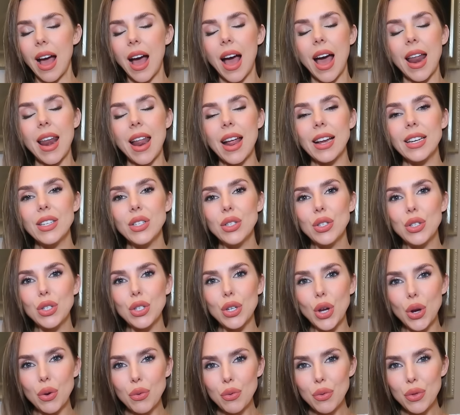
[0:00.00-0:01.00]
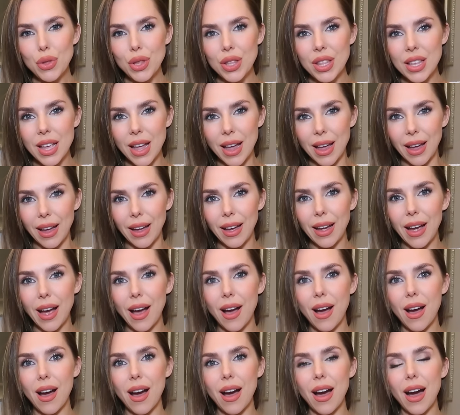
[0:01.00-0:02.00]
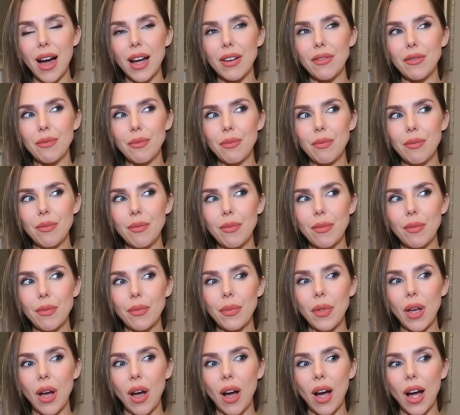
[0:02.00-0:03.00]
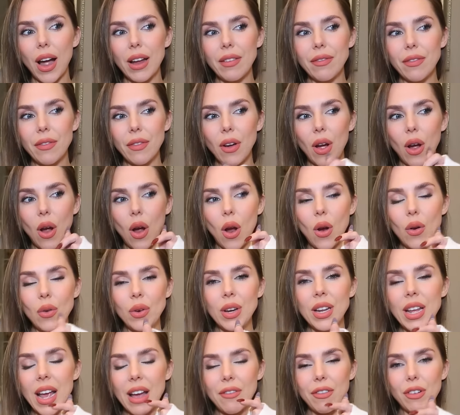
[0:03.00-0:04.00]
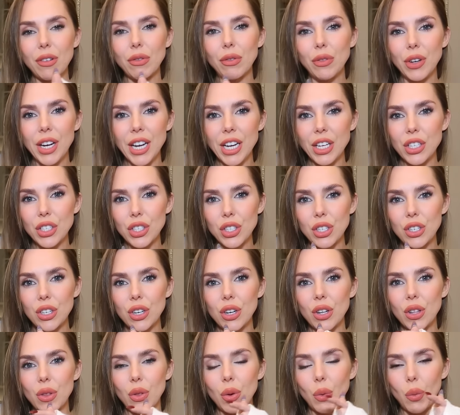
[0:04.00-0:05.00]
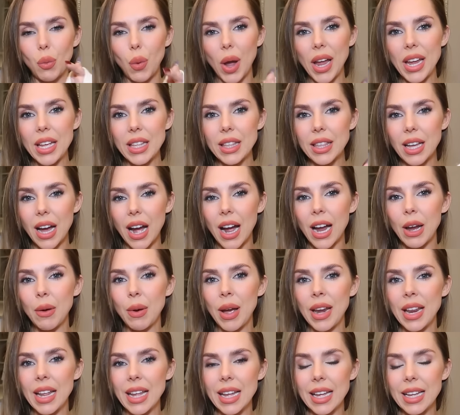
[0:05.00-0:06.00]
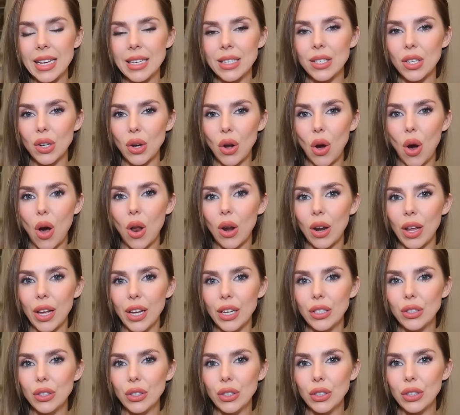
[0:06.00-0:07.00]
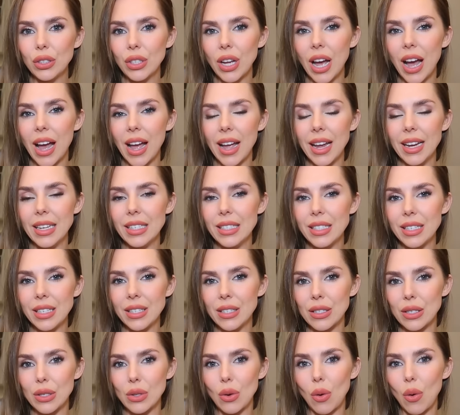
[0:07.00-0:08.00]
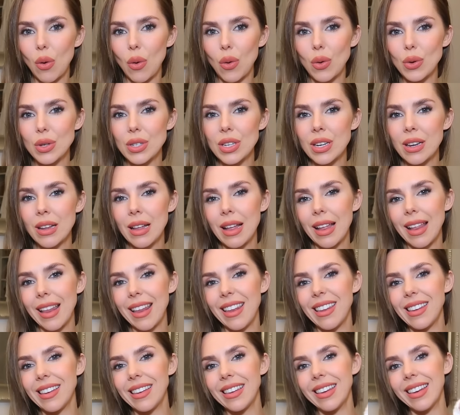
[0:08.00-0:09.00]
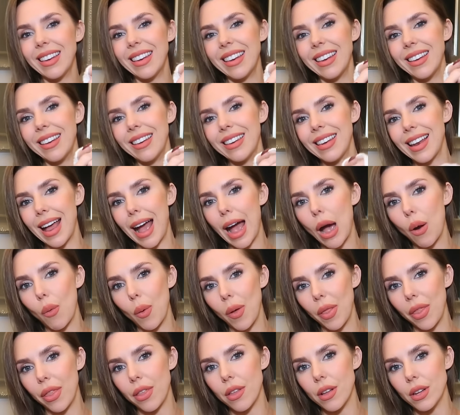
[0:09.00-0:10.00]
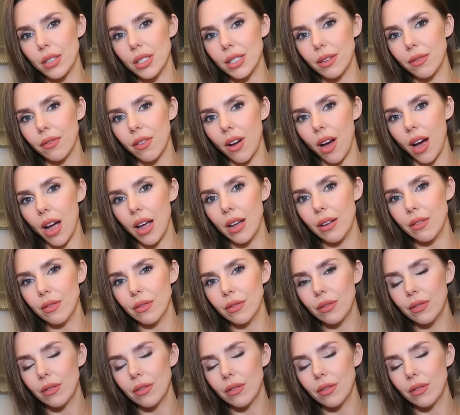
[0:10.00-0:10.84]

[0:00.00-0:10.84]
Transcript: And I don't think I've only ever reached the weight that I went into college at 18 years old, now at 35.